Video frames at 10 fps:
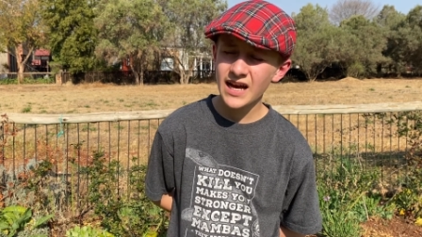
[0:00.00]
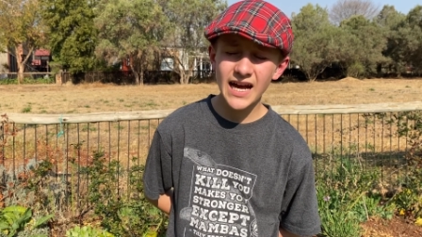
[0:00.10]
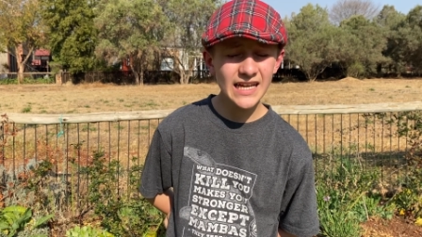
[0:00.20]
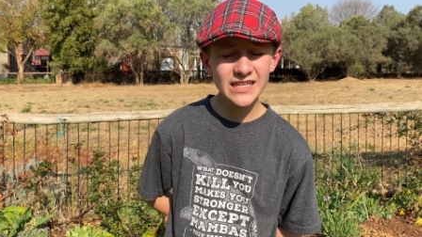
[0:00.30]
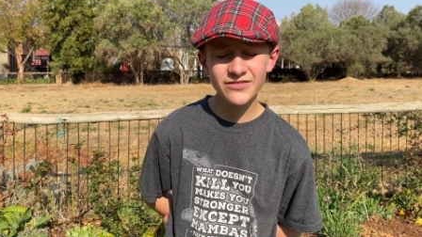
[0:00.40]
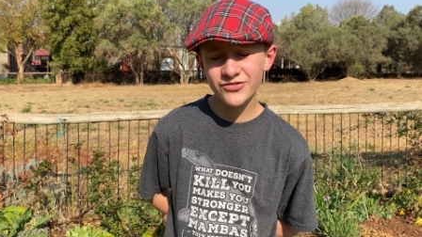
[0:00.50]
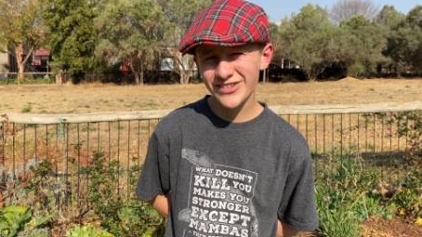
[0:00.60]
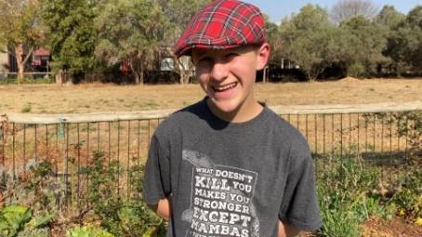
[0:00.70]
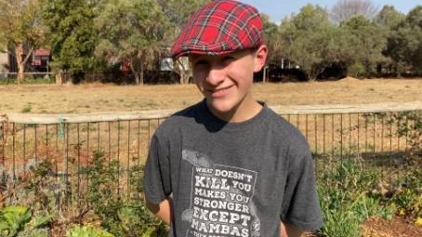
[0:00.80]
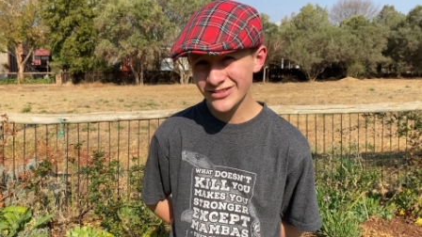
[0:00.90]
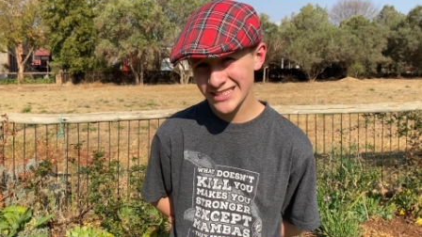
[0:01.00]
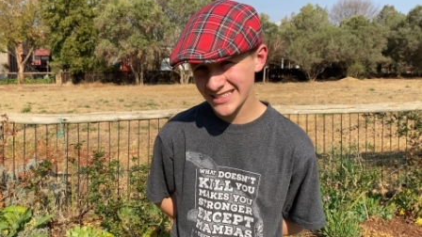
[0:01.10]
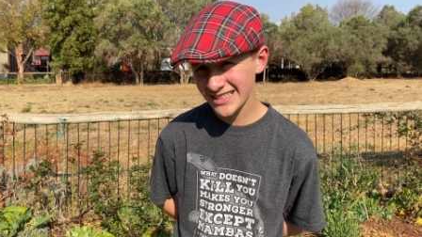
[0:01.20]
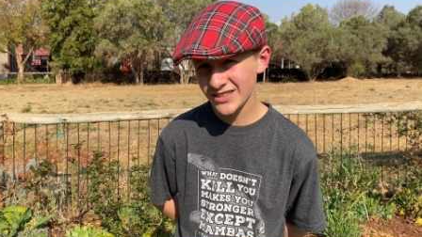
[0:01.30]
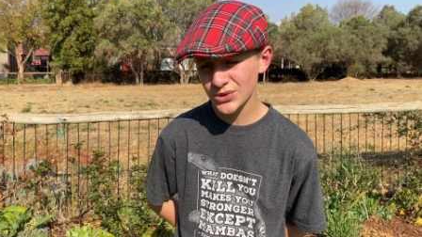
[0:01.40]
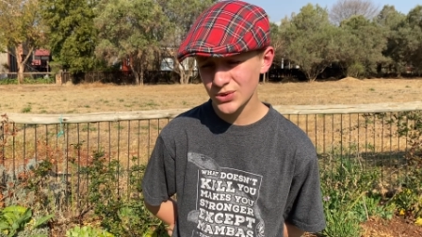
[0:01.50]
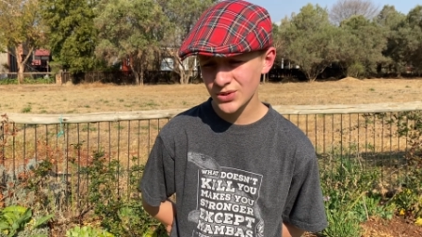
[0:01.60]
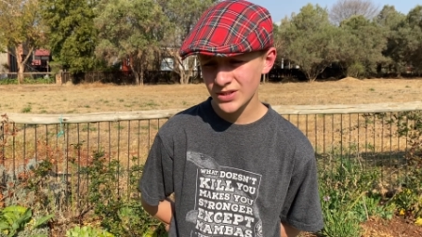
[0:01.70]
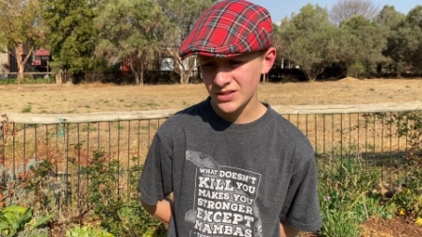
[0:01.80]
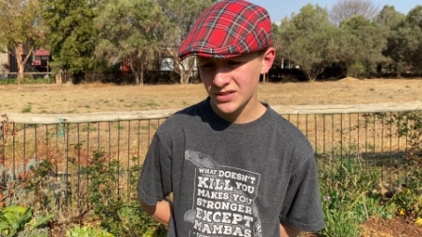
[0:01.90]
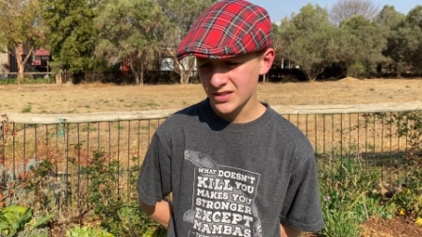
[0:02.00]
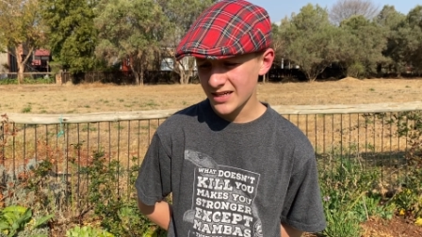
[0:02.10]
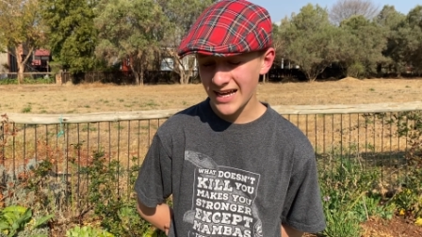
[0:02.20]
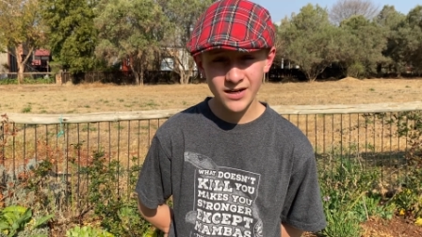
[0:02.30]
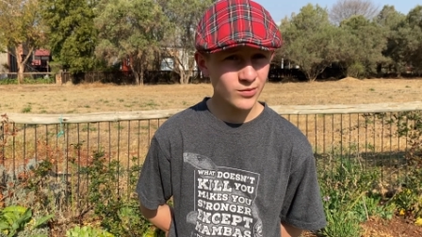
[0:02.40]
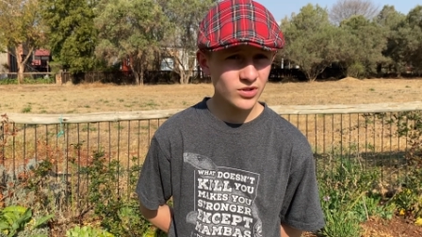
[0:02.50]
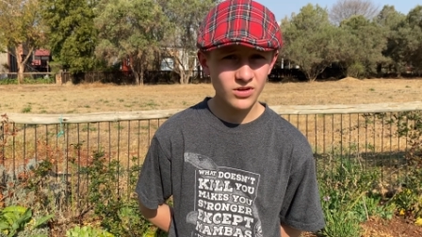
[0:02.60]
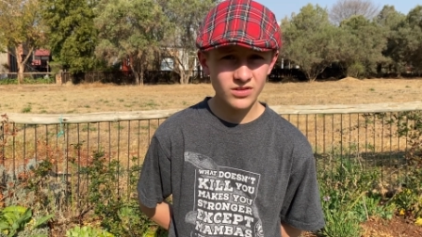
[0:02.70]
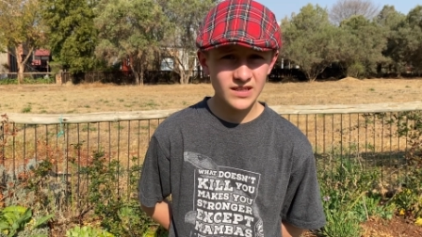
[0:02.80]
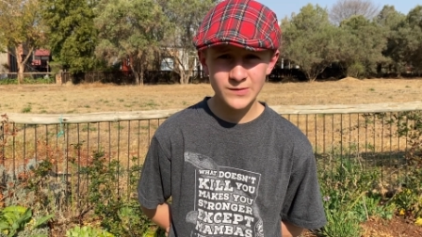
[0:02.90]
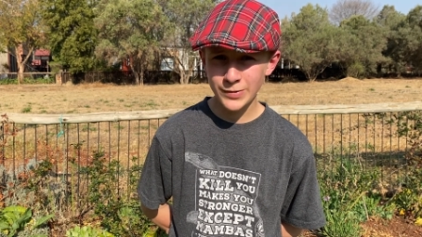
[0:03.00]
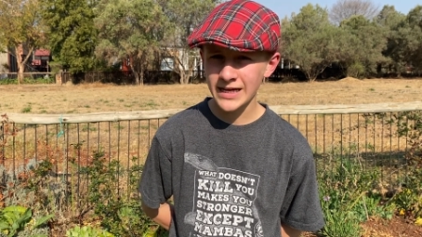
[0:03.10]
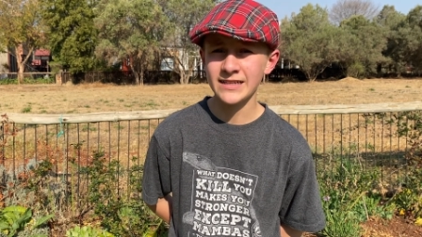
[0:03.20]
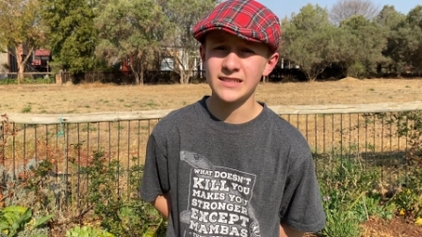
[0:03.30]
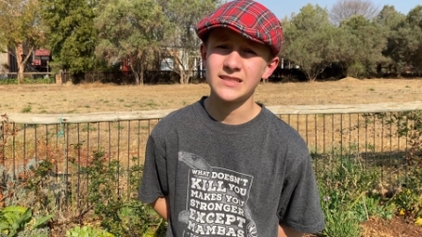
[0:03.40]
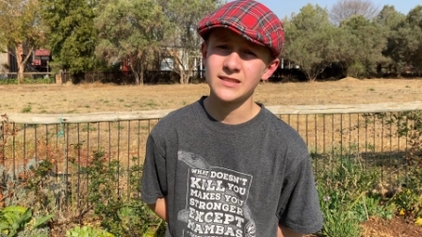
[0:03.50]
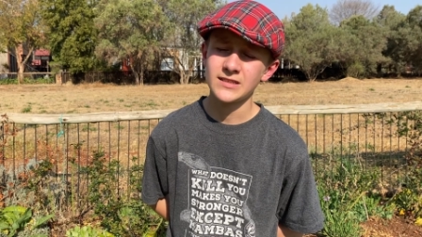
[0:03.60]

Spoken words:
I love every single animal on this planet,